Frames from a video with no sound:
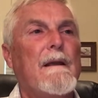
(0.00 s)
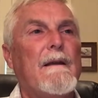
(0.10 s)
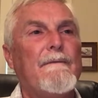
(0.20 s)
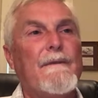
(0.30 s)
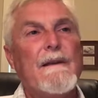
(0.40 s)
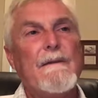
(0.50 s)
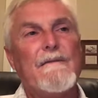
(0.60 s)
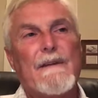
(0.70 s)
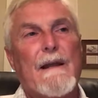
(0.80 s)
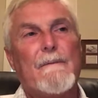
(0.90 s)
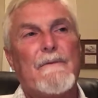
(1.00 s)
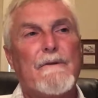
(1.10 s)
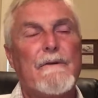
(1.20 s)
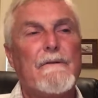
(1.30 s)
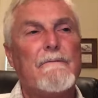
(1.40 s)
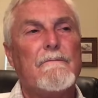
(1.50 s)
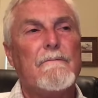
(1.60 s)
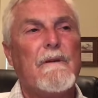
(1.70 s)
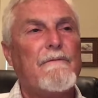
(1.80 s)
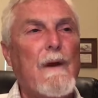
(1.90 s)
If thieves came to you,
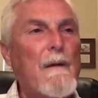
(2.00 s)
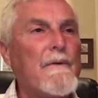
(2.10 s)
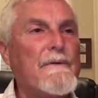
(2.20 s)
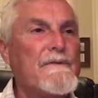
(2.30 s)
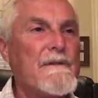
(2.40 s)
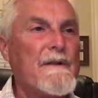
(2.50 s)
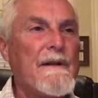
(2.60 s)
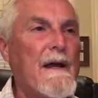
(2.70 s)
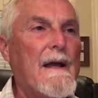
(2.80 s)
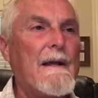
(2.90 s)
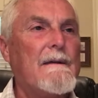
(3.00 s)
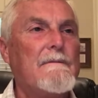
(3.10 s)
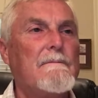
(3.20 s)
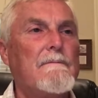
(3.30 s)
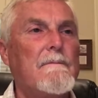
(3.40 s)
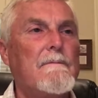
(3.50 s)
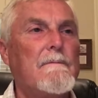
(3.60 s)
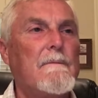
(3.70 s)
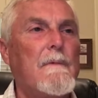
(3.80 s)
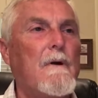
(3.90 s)
if robbers in the night,
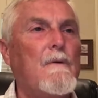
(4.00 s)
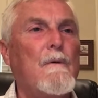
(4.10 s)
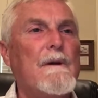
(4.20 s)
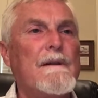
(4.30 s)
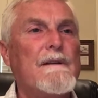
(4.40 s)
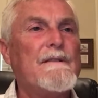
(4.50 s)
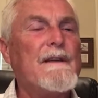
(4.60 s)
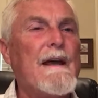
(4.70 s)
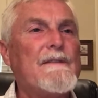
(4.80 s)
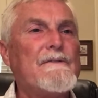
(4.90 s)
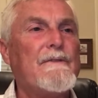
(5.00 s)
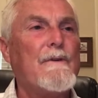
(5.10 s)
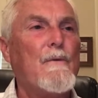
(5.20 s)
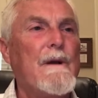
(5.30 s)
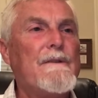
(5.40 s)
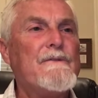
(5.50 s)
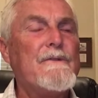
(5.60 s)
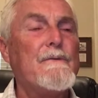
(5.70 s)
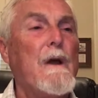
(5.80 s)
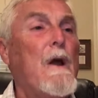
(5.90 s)
oh, what a disaster awaits
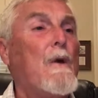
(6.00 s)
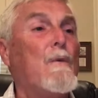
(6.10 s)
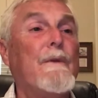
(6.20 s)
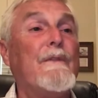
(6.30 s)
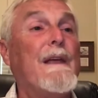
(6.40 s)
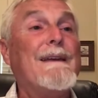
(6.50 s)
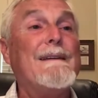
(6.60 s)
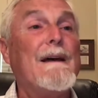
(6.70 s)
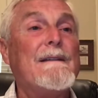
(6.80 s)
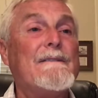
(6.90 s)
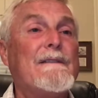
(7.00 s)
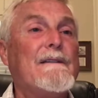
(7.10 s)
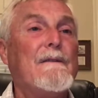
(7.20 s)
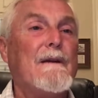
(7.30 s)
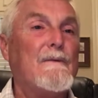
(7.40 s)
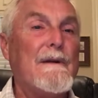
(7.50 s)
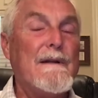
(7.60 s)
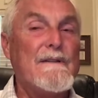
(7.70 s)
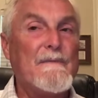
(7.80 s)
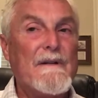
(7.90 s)
you. Would they not steal
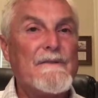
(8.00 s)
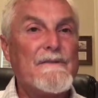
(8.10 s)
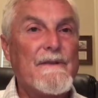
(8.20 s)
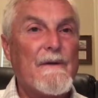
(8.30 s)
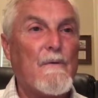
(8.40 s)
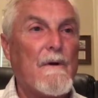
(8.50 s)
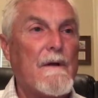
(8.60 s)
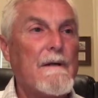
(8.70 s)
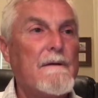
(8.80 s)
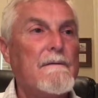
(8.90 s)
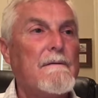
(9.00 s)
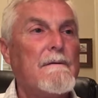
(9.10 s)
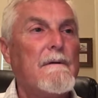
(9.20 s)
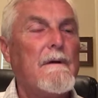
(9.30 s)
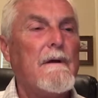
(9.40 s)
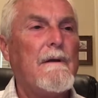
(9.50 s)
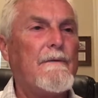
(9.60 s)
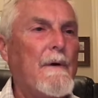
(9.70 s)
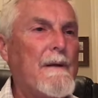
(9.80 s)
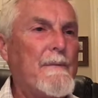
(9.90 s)
only as much as they wanted?
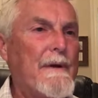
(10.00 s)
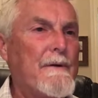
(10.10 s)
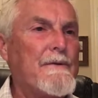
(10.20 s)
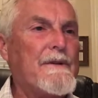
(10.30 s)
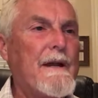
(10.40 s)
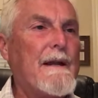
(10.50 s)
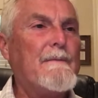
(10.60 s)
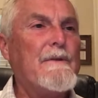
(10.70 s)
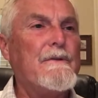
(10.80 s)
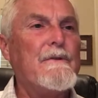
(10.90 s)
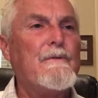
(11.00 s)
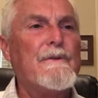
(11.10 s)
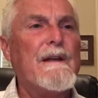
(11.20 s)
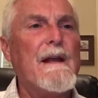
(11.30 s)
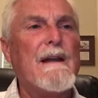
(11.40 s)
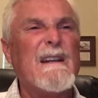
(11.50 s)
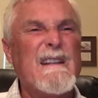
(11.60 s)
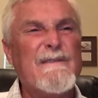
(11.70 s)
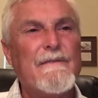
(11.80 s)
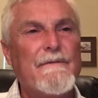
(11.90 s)
If grape pickers came to you, would they not
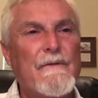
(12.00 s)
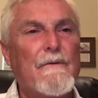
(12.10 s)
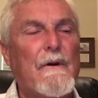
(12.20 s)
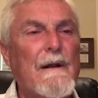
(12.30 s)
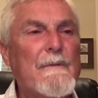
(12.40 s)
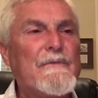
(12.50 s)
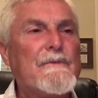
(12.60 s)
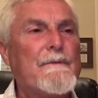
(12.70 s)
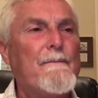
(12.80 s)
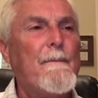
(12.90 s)
leave a few grapes?